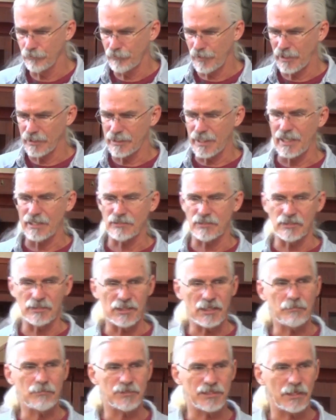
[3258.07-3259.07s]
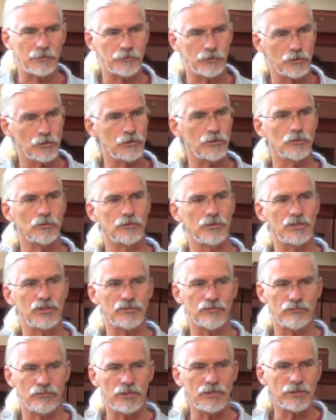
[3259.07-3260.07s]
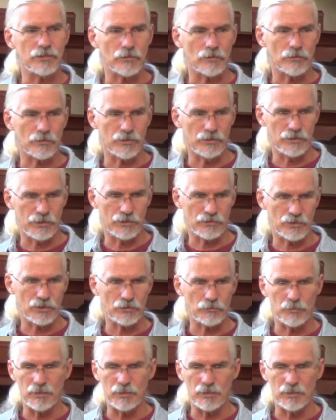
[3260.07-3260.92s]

by casting demons out, to cure these physical conditions.